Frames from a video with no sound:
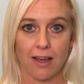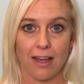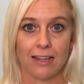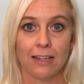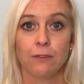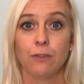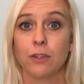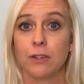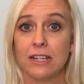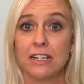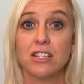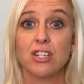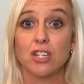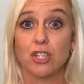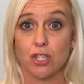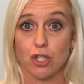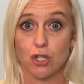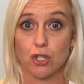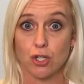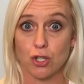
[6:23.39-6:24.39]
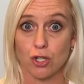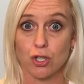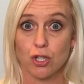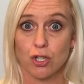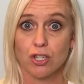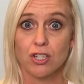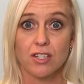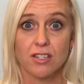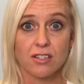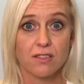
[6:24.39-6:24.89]
And if you need to shush,
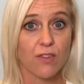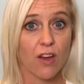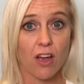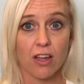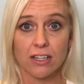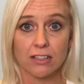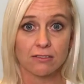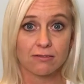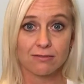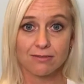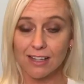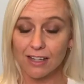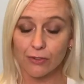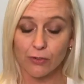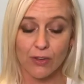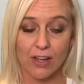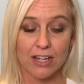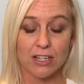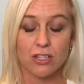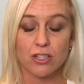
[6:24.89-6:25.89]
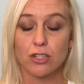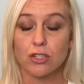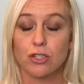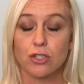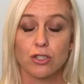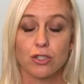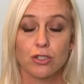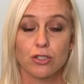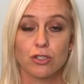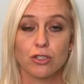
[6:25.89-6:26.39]
shush is fine, that's fine, just
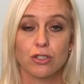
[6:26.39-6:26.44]
shh.